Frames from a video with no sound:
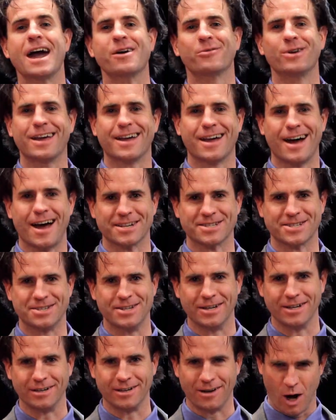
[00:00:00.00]
Gary
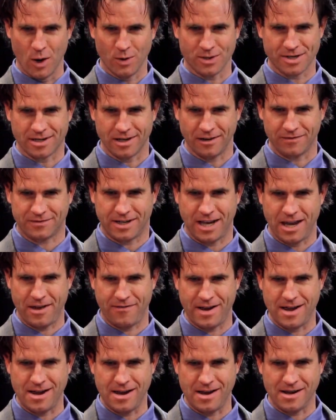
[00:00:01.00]
Costner, host of
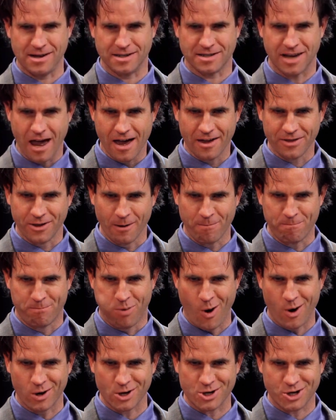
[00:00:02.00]
TV's The
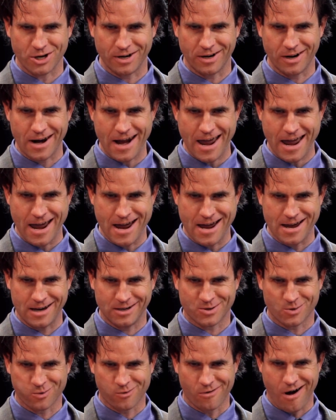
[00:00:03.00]
Portion
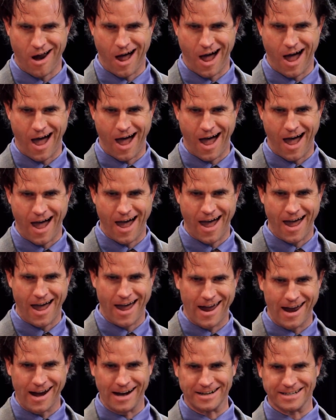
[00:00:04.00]
is
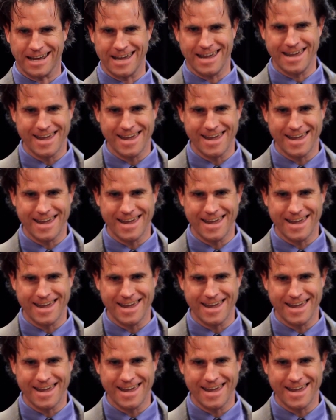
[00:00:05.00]
Right!